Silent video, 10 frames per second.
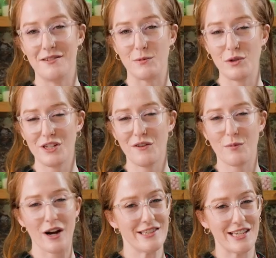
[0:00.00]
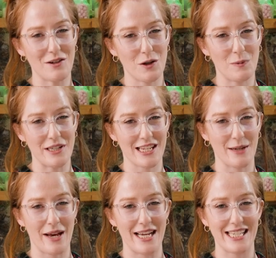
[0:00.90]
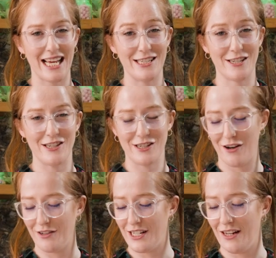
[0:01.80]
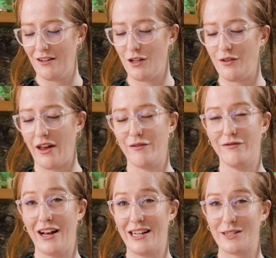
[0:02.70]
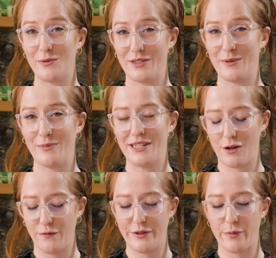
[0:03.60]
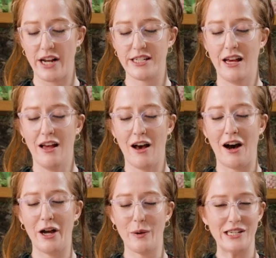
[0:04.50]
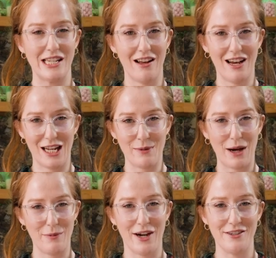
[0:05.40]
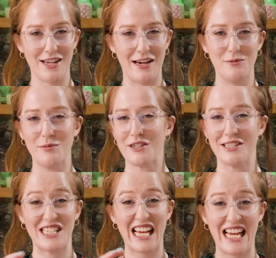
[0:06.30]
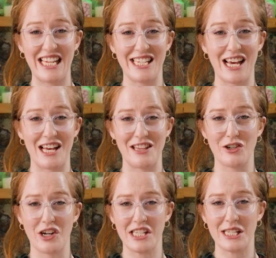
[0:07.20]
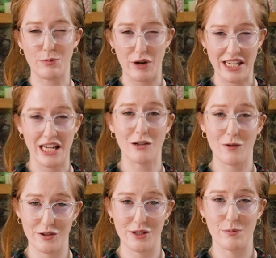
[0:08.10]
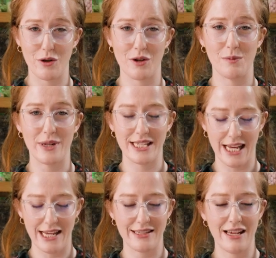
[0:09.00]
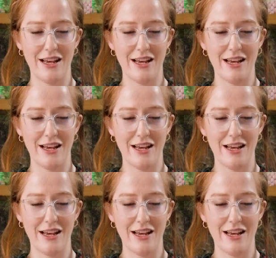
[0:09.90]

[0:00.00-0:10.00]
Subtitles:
So once you've pressed down your biscuit base into the tart tin, you then fill it with some Biscoff spread. I always lightly melt mine down because it's easier than trying to spread it across the broken biscuits.